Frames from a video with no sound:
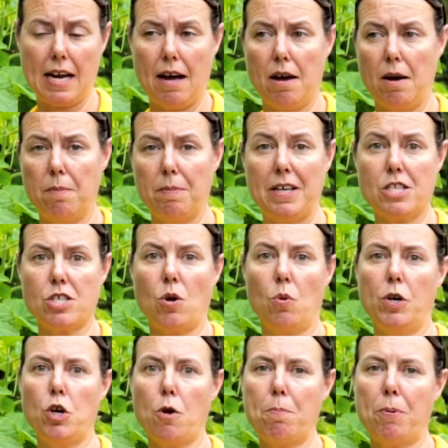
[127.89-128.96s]
Um, and so
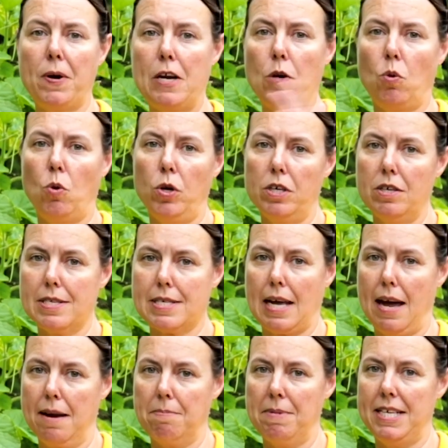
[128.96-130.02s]
when you're putting oils
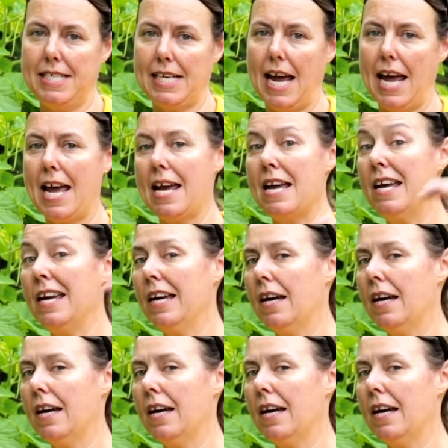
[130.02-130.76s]
on midday